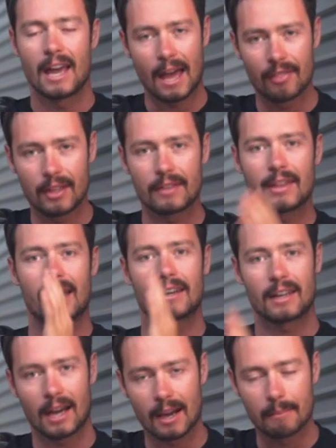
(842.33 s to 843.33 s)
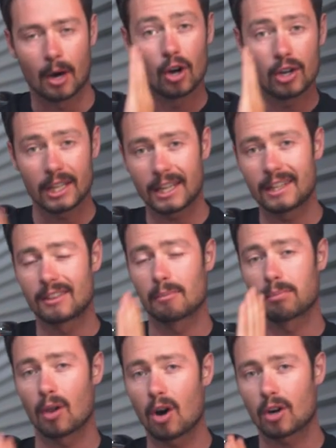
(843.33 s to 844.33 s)
and then that um, honing in the
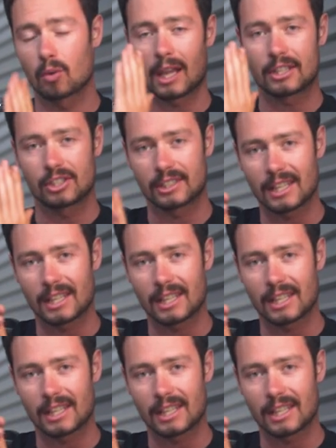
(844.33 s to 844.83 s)
block will actually